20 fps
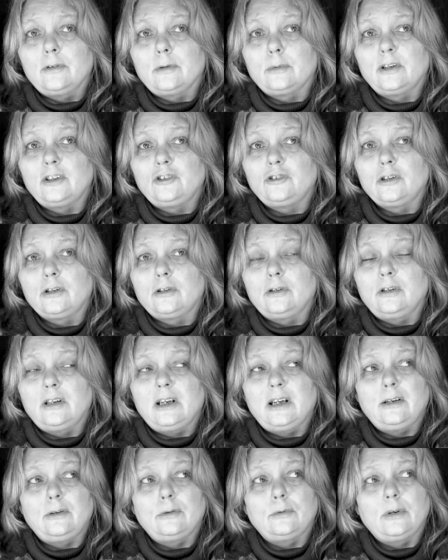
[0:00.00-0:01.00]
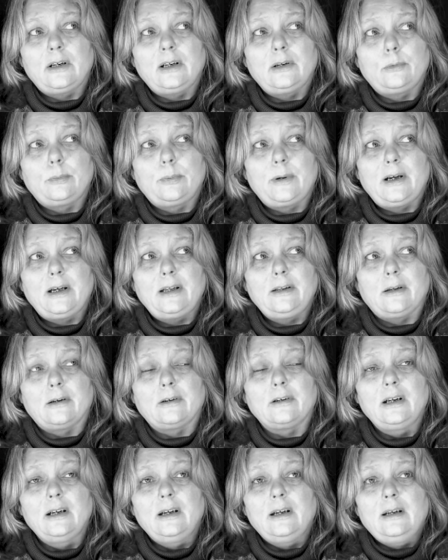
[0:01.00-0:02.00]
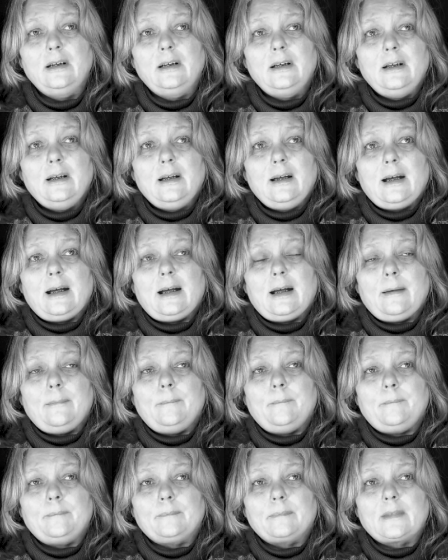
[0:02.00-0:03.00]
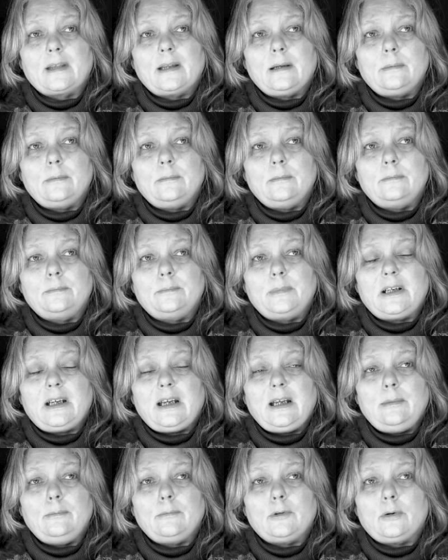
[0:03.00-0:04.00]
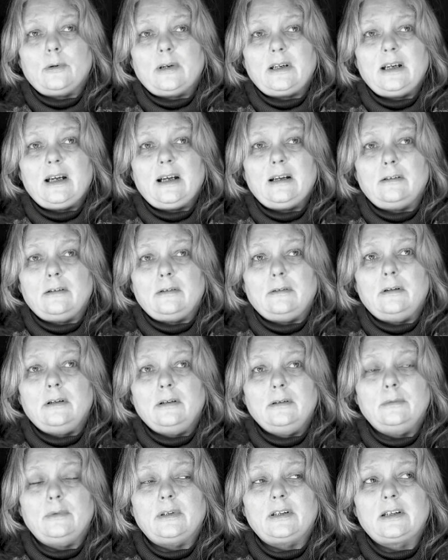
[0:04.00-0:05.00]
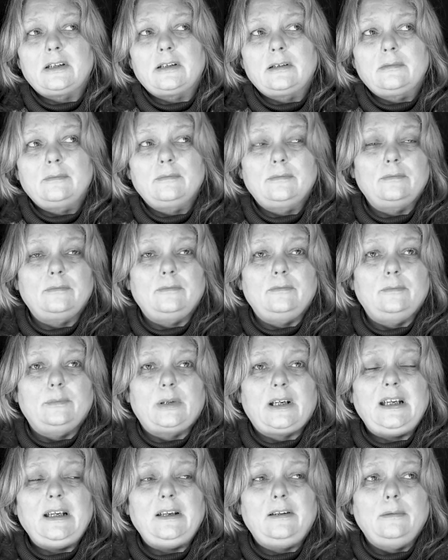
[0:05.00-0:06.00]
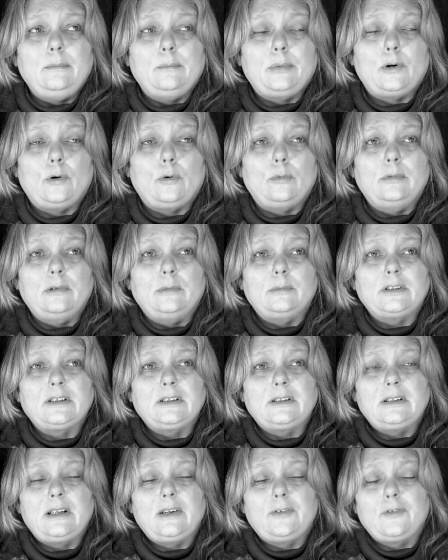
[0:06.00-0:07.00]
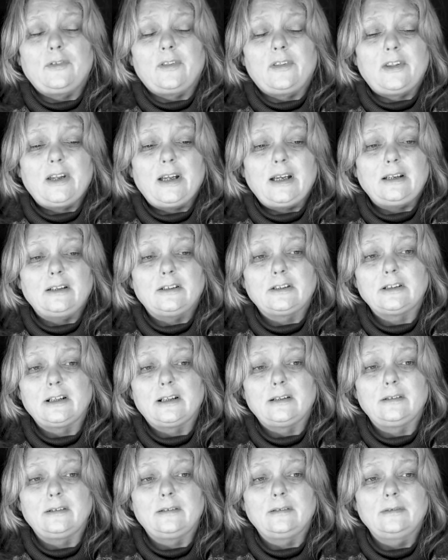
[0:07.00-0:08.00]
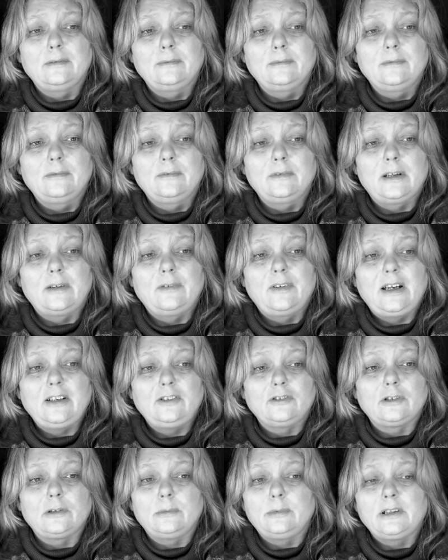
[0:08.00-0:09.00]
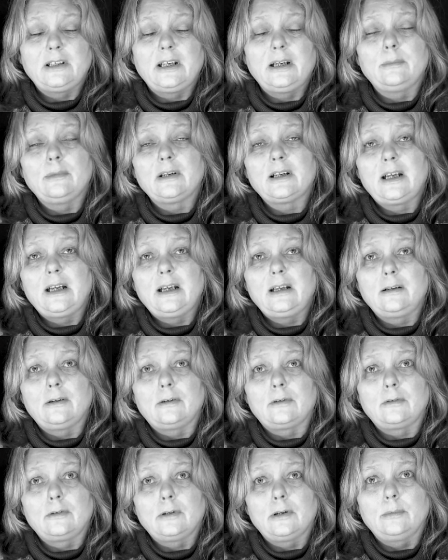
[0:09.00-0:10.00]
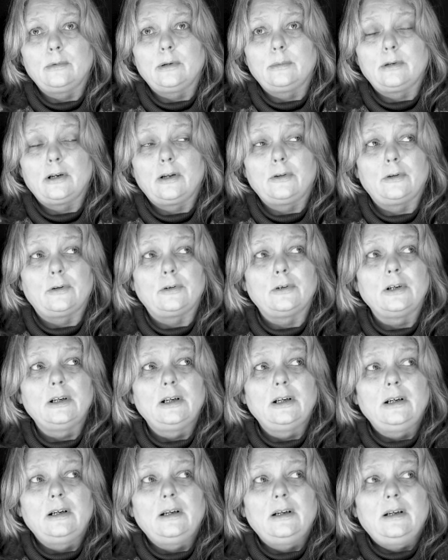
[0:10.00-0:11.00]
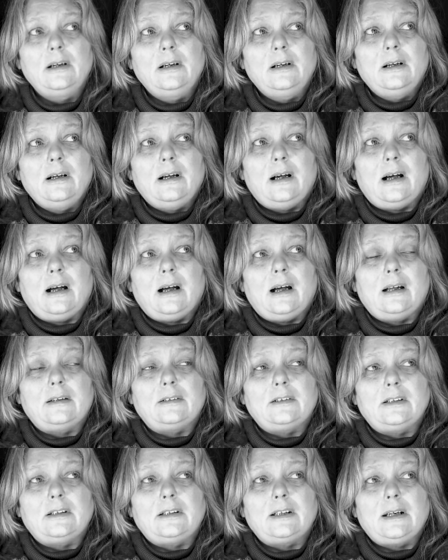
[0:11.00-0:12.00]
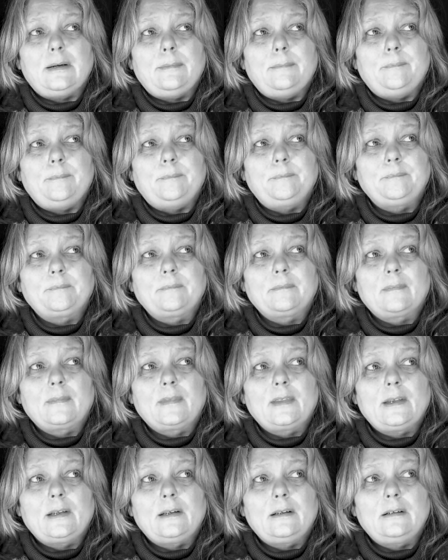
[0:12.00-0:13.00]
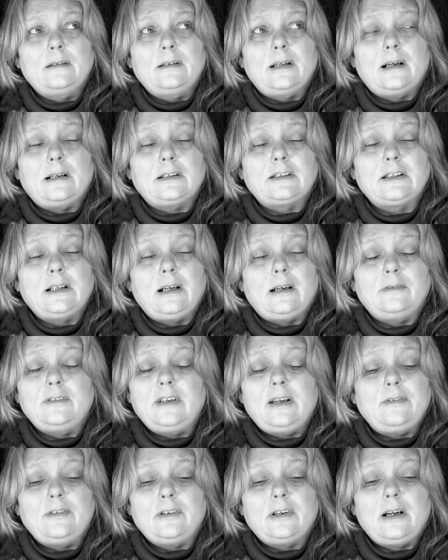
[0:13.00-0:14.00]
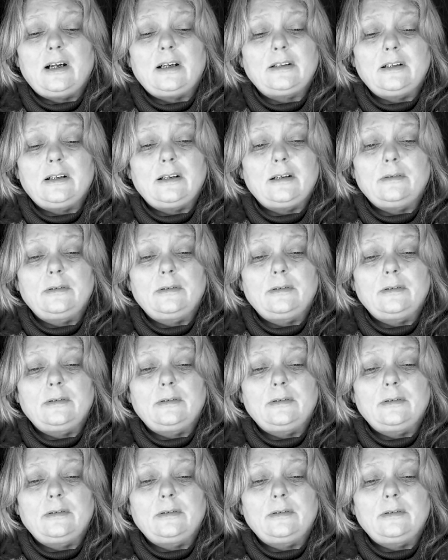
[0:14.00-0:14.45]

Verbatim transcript: for which I could get no help either, I became quite ill with breathing problems and different things, and eventually became a carer to my brother. And that's it. I've never had